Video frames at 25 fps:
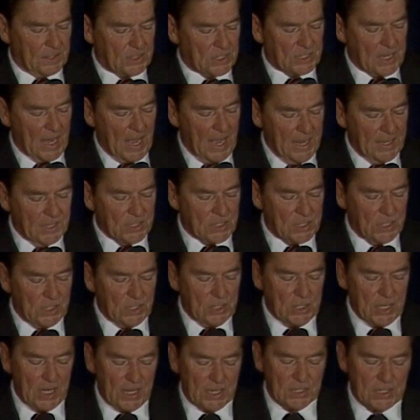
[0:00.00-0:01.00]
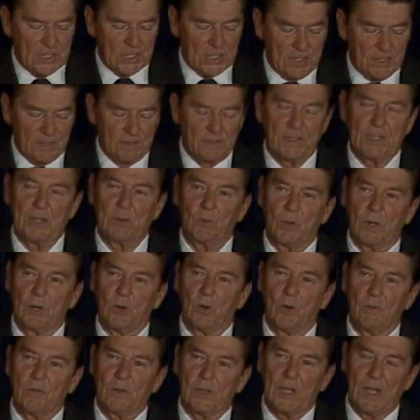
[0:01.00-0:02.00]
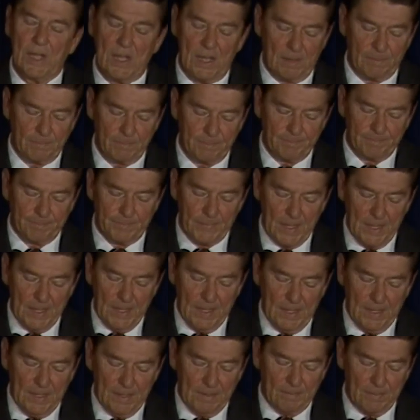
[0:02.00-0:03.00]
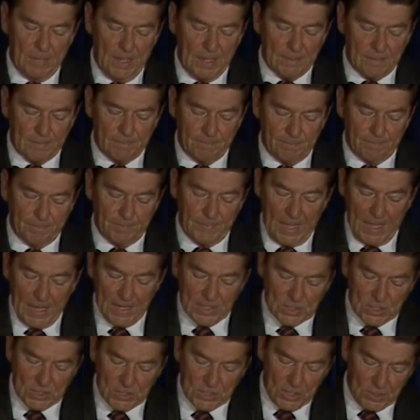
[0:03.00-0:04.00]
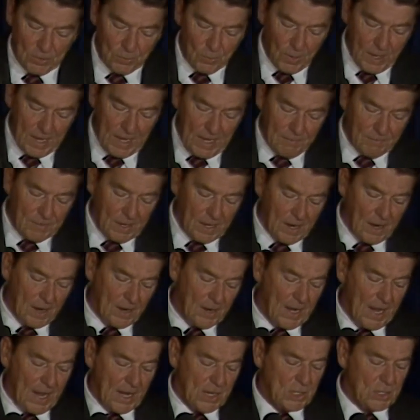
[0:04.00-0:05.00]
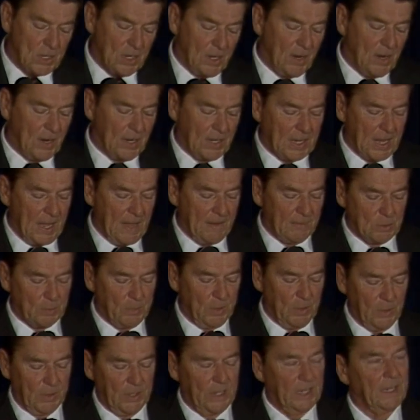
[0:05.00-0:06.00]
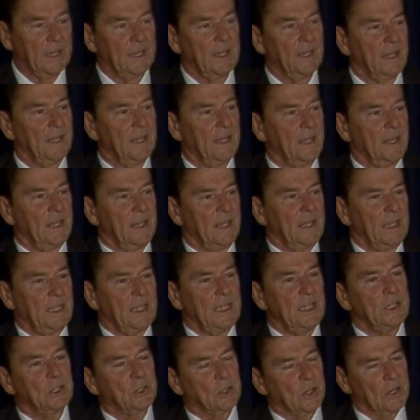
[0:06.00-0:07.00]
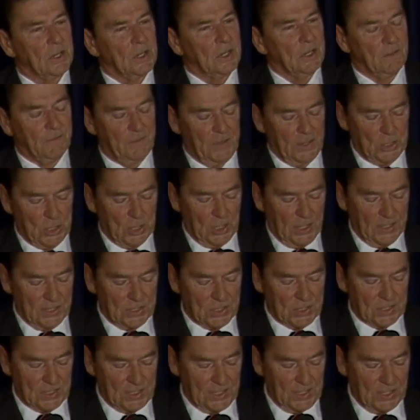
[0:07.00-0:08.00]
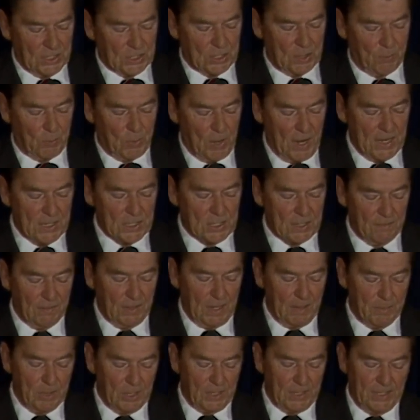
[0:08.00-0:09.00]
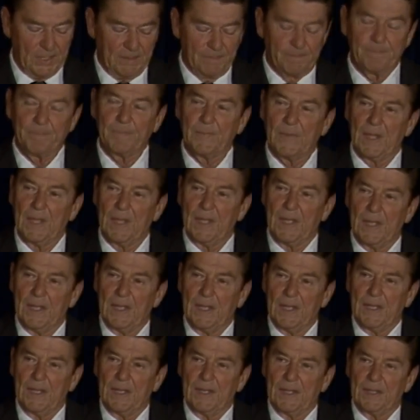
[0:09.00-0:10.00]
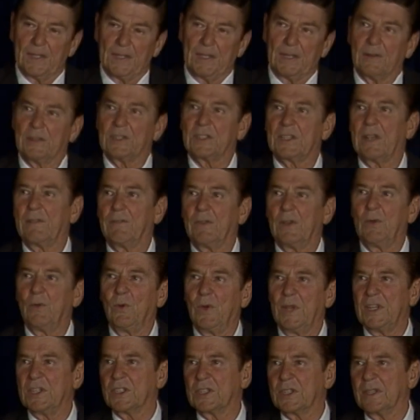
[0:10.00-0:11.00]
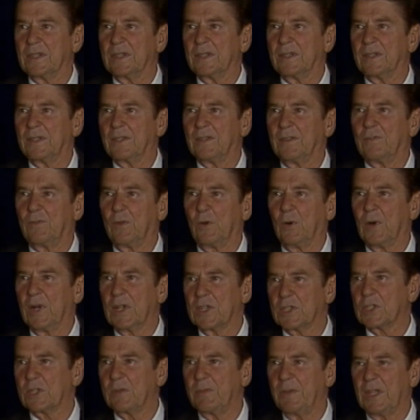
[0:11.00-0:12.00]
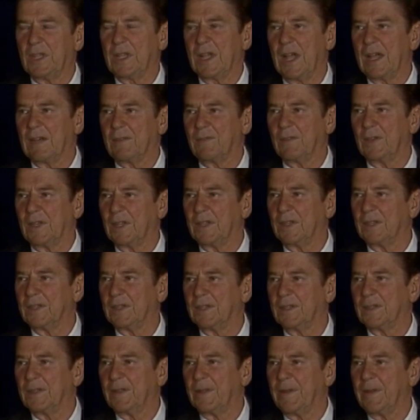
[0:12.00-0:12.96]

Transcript: The signs suggest that we're over the hump, but as is engraved on our National Archives building, eternal vigilance is the price of liberty. There is every reason for us to be confident.